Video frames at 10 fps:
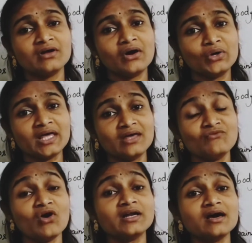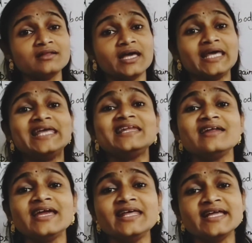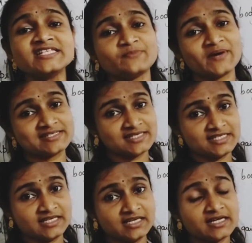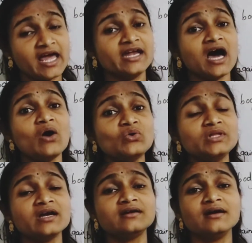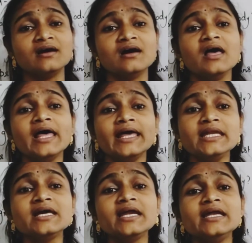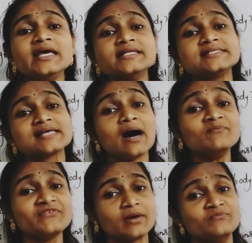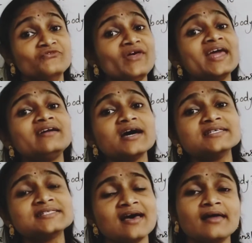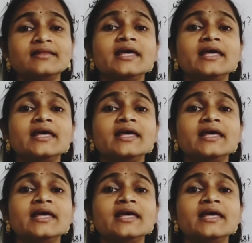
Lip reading: Okay, what are the ingredients present in it, and how that ingredients come from? Where does the